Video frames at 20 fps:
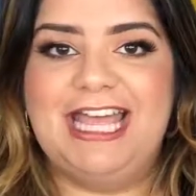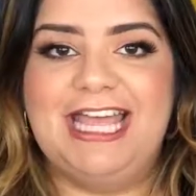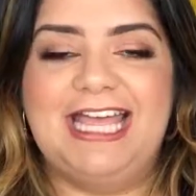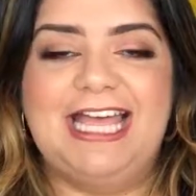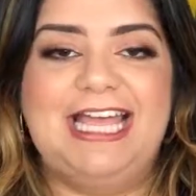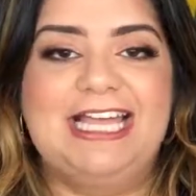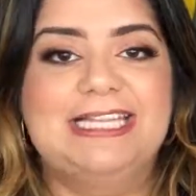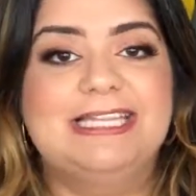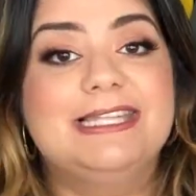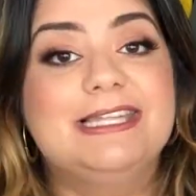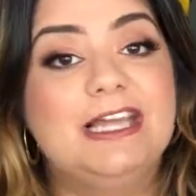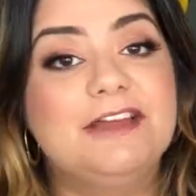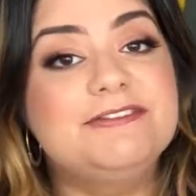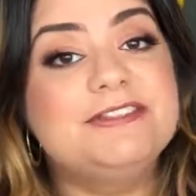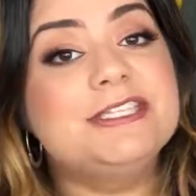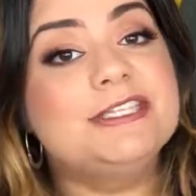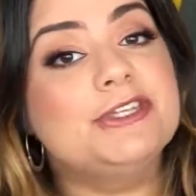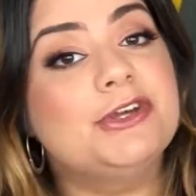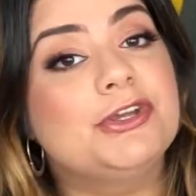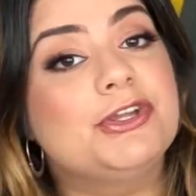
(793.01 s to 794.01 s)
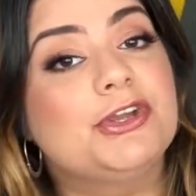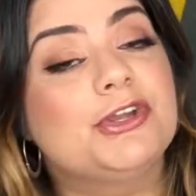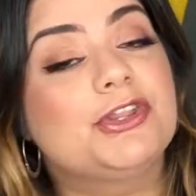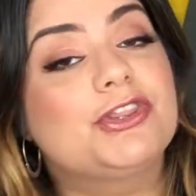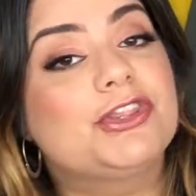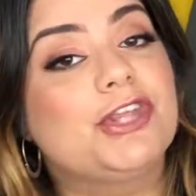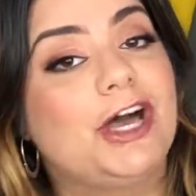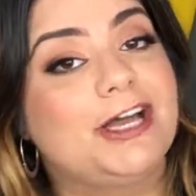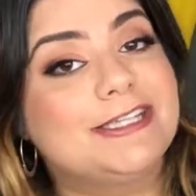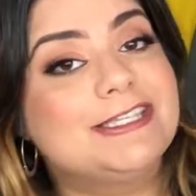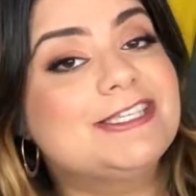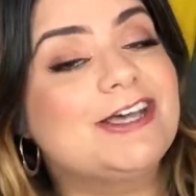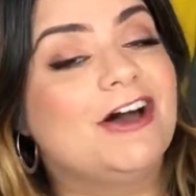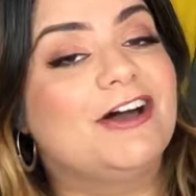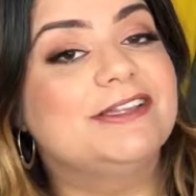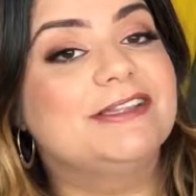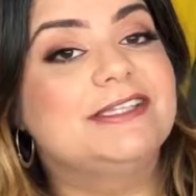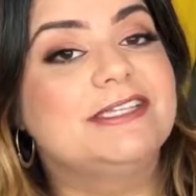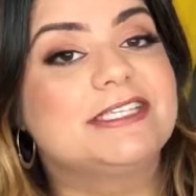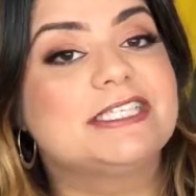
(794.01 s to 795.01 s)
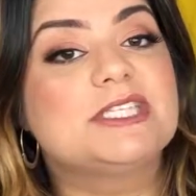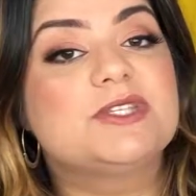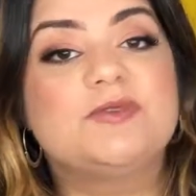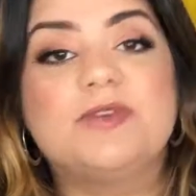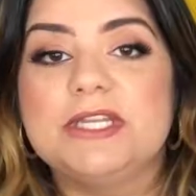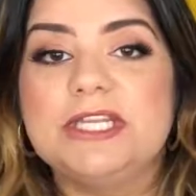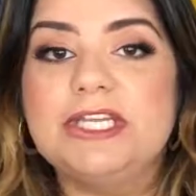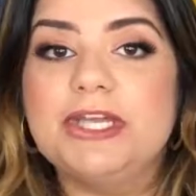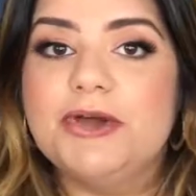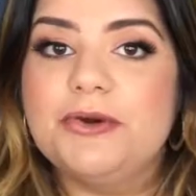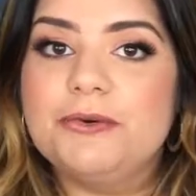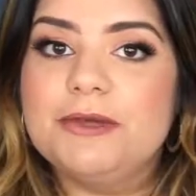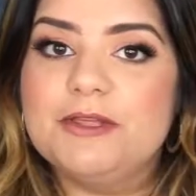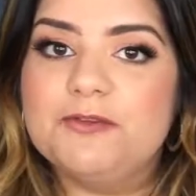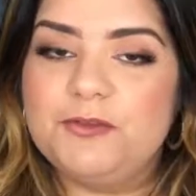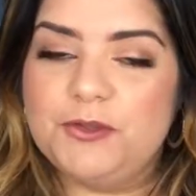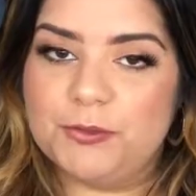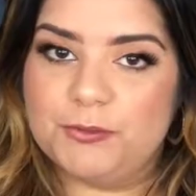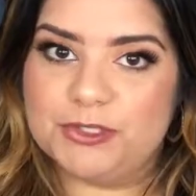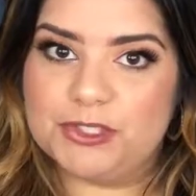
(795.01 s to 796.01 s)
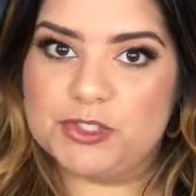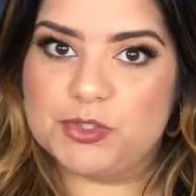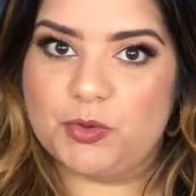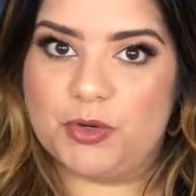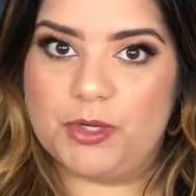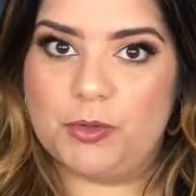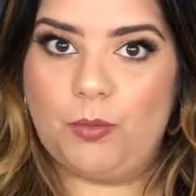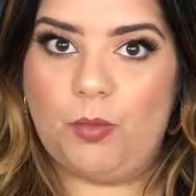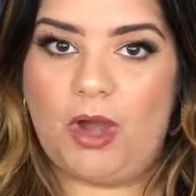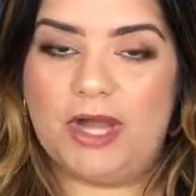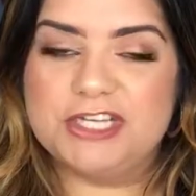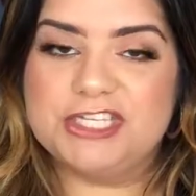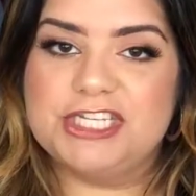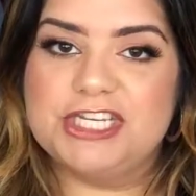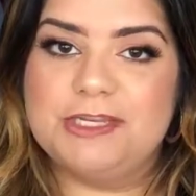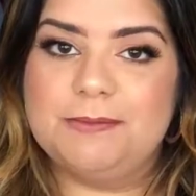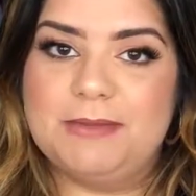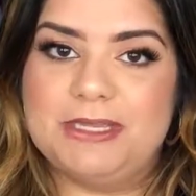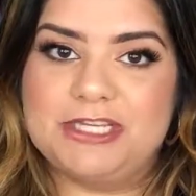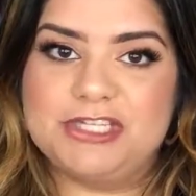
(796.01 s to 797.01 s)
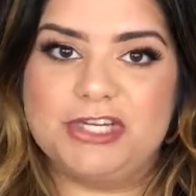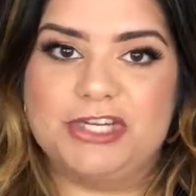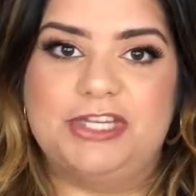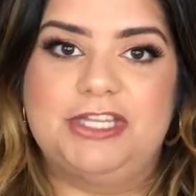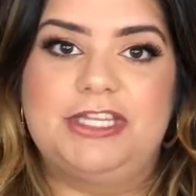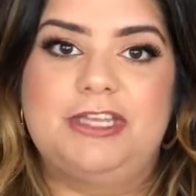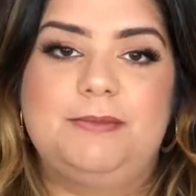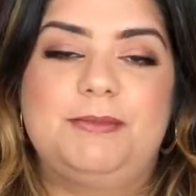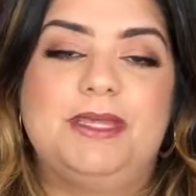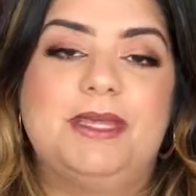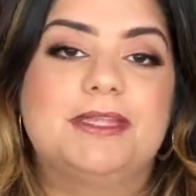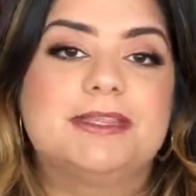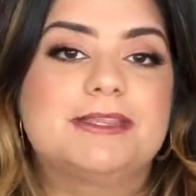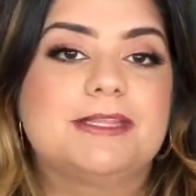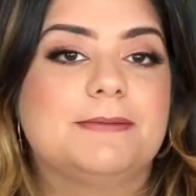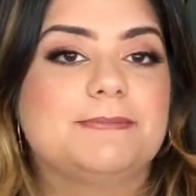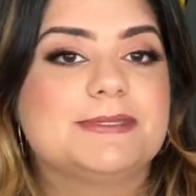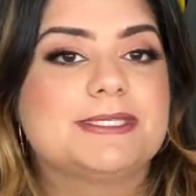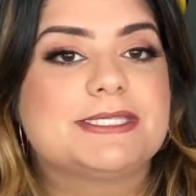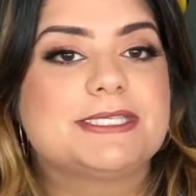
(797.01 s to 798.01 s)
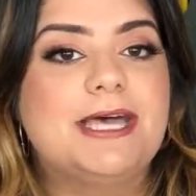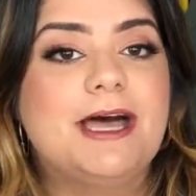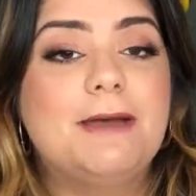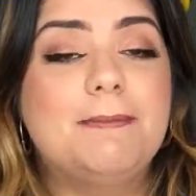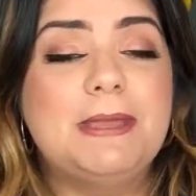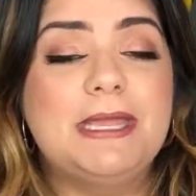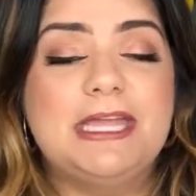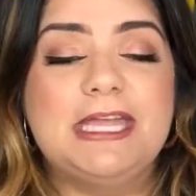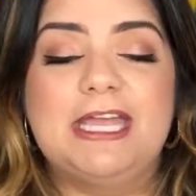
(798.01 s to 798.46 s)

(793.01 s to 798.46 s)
I'd love to know your thoughts on this video. If you enjoyed watching, make sure you give me a thumbs up.